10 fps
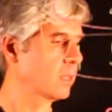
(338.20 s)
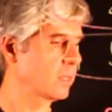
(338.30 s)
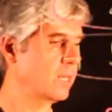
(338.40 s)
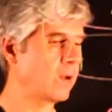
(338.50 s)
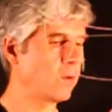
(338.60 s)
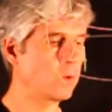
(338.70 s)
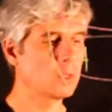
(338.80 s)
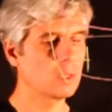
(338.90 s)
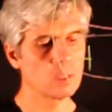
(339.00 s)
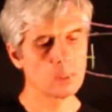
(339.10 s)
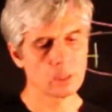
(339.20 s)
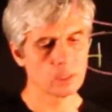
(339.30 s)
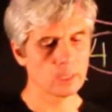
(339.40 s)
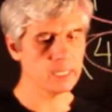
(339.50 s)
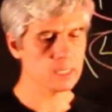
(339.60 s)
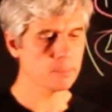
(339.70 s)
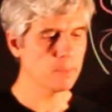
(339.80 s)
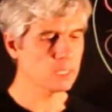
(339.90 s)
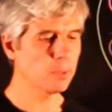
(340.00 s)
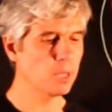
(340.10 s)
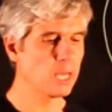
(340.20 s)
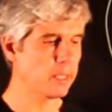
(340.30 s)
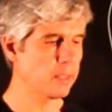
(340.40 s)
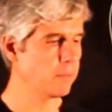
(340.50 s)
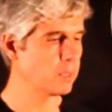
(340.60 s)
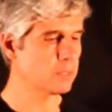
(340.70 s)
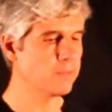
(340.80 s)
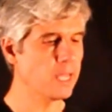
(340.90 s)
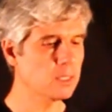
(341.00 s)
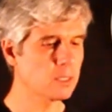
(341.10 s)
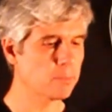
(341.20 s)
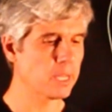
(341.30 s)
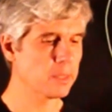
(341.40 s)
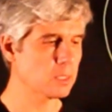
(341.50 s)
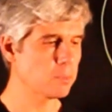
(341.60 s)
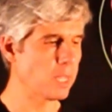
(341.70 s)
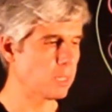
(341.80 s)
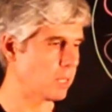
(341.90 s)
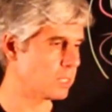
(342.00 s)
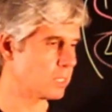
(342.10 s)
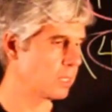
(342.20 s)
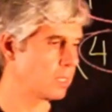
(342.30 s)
Now, let's multiply this vector by this matrix.